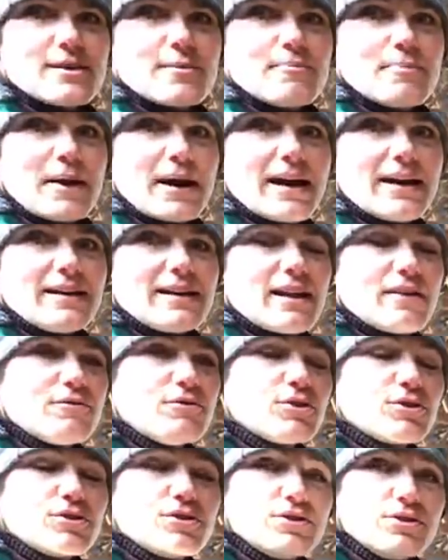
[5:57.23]
But if
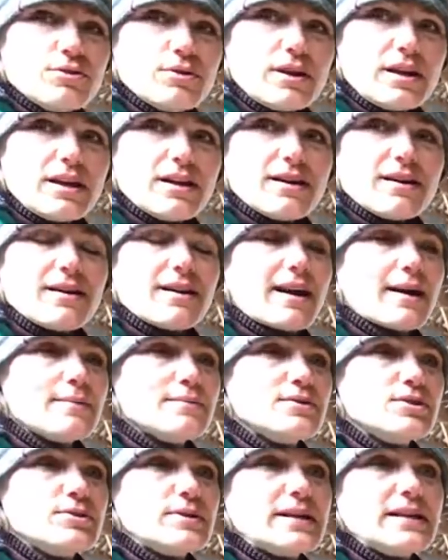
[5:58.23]
you're new here, I'm
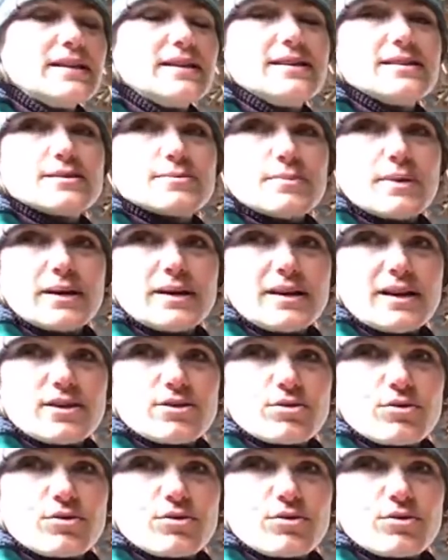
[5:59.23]
doing these Monday through